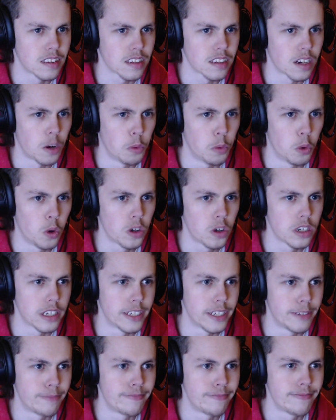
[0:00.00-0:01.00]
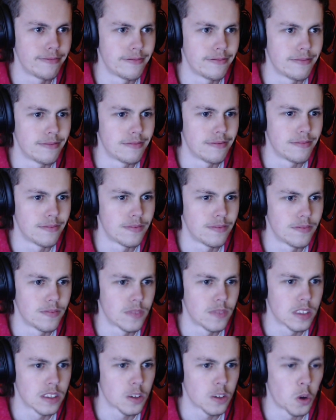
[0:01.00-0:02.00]
A walker.
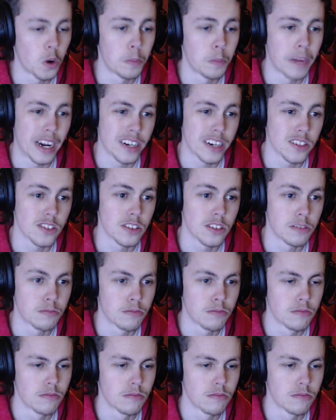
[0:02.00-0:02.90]
Or Madison. You're joking,